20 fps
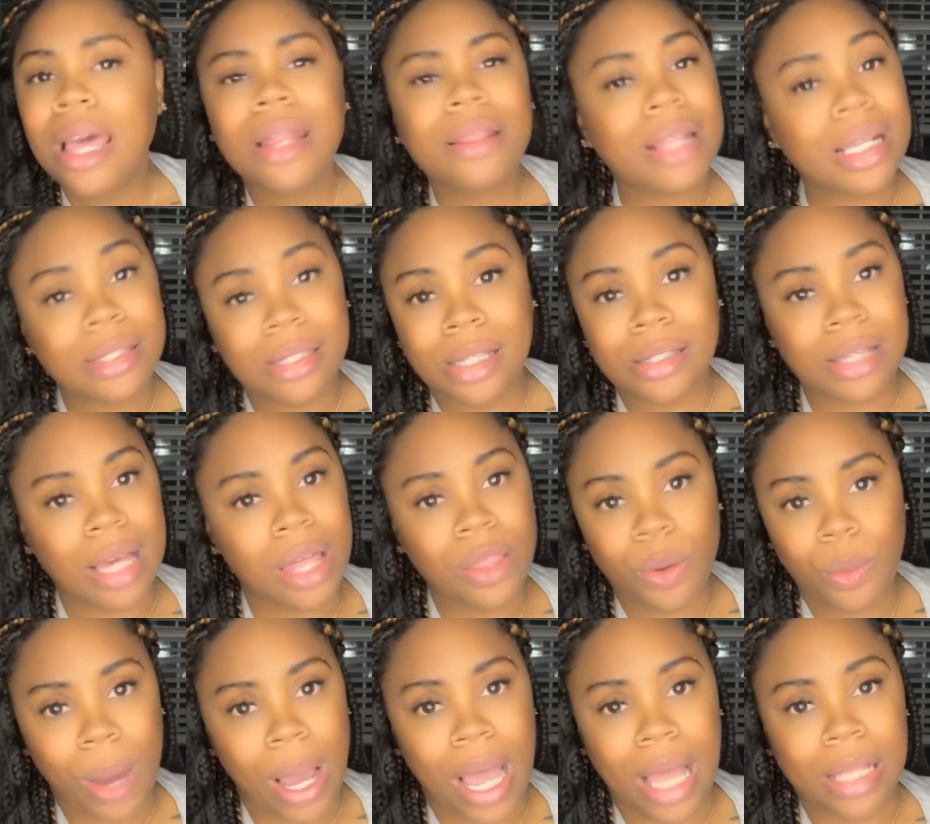that says
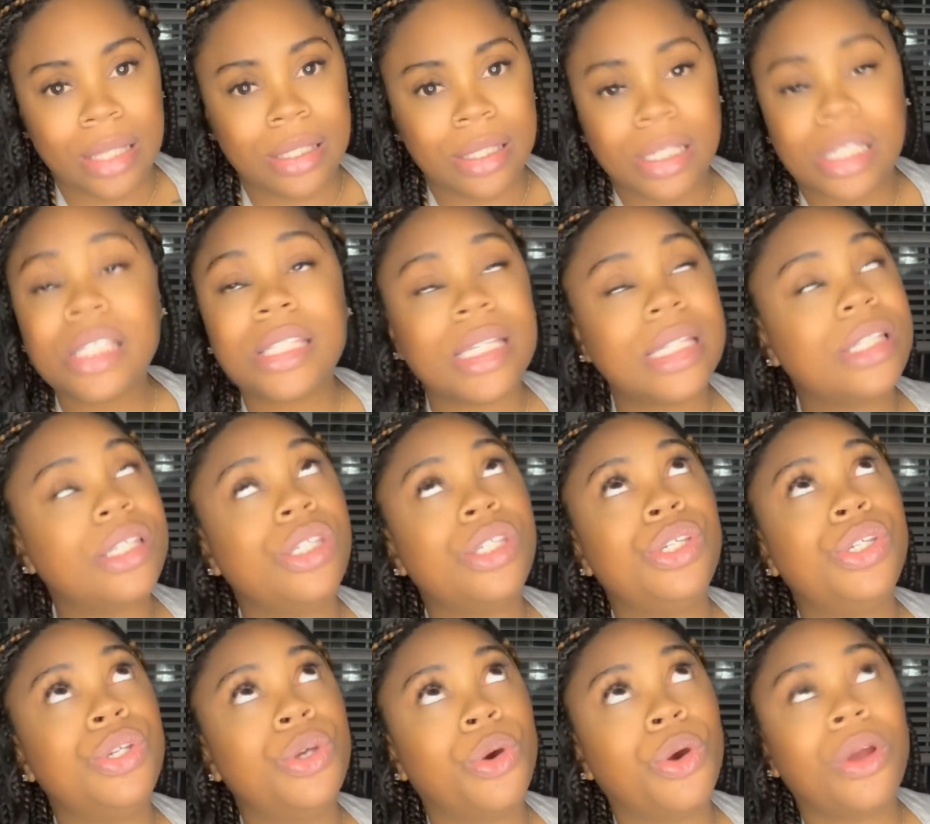otherwise, because it's
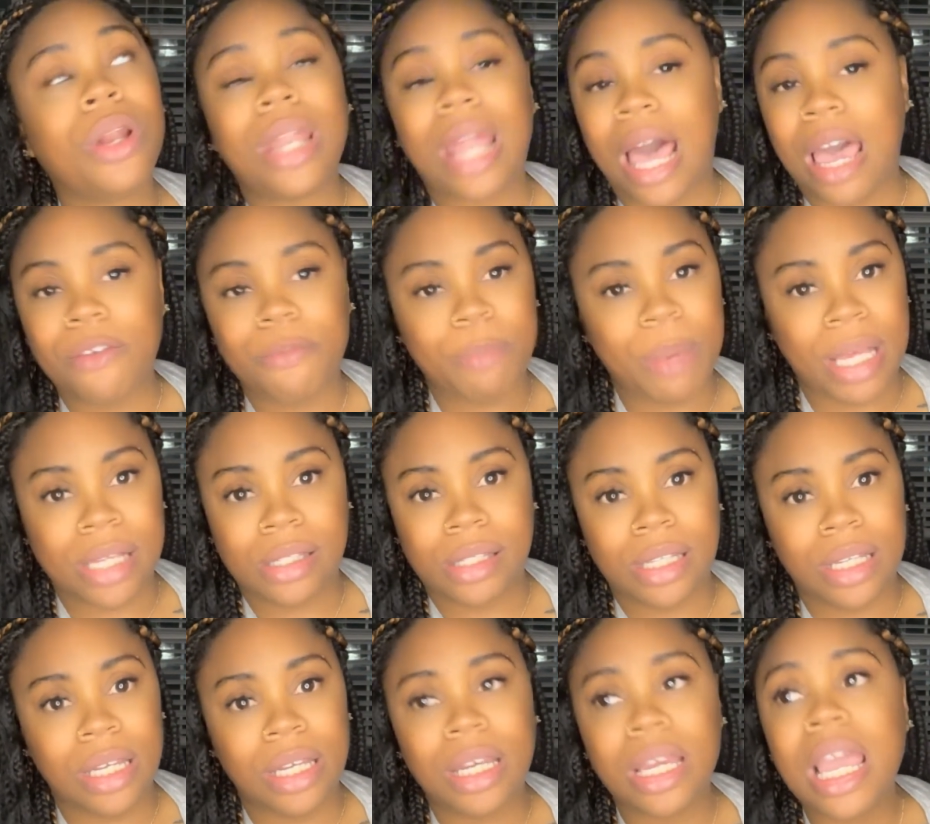your life,
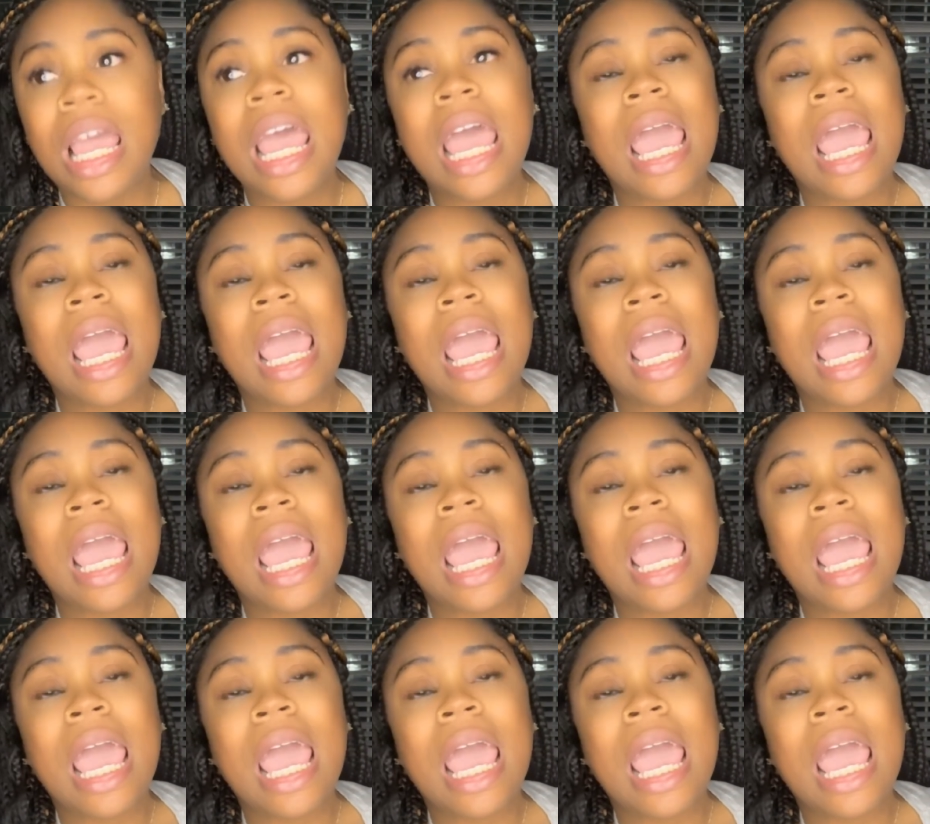bestie.